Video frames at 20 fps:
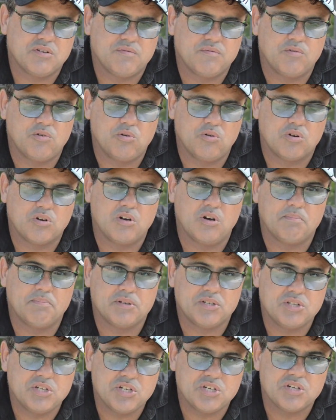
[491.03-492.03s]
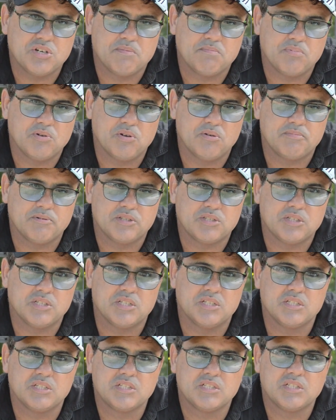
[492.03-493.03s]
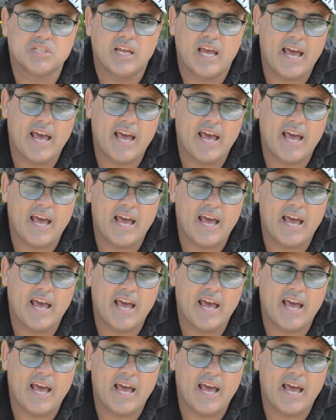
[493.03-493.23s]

for competition purposes